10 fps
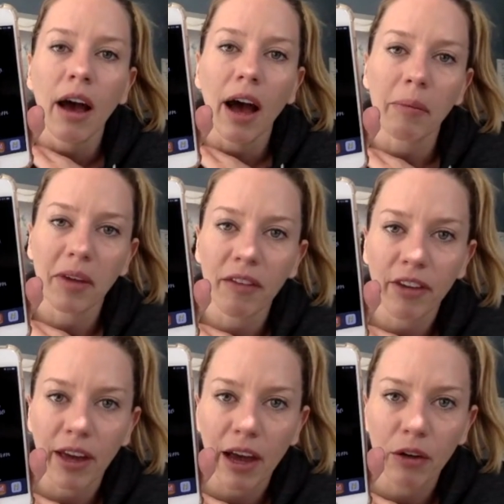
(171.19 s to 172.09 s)
I'm
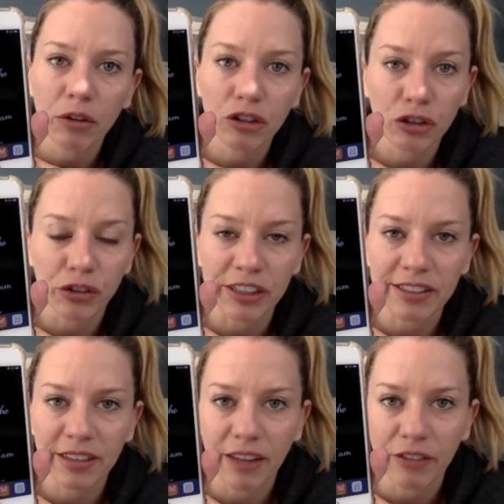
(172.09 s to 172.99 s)
giving out
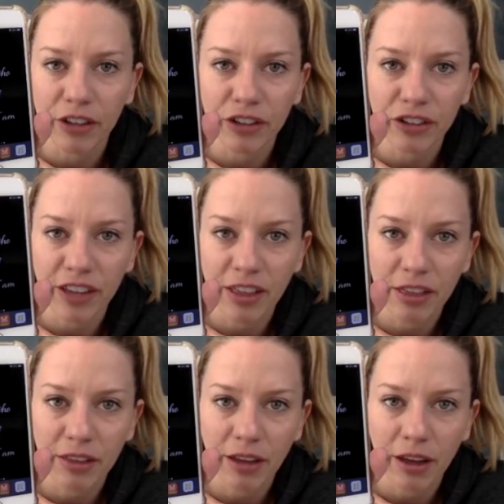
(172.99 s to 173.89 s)
screensavers
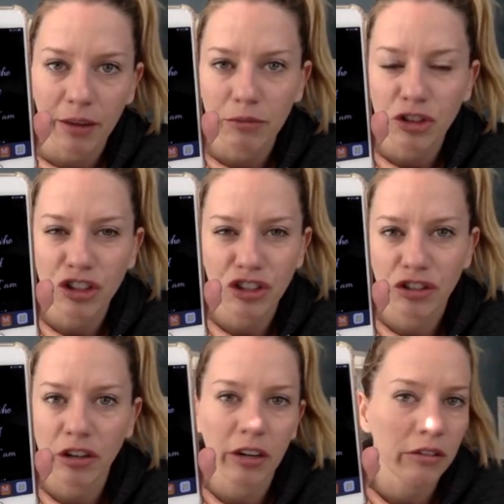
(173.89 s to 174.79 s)
in just
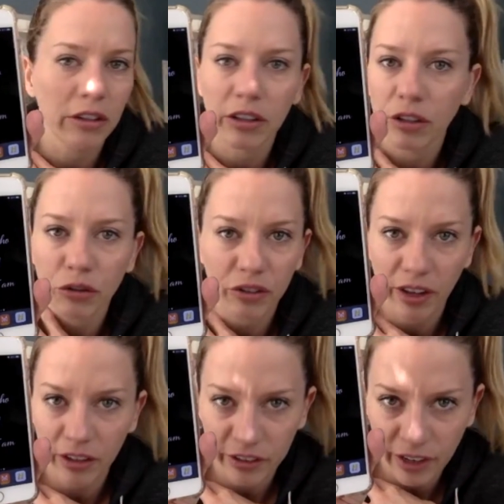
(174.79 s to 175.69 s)
general
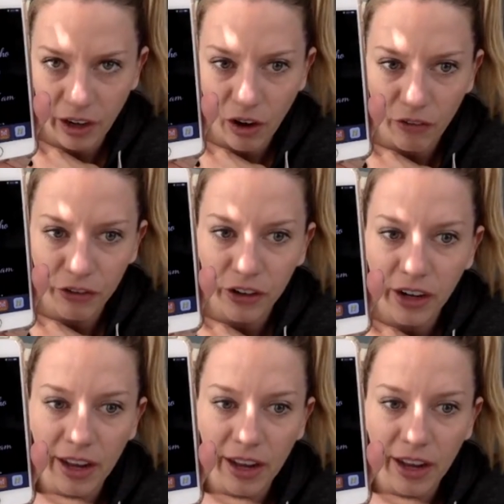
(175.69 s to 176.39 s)
newsletters that I offer.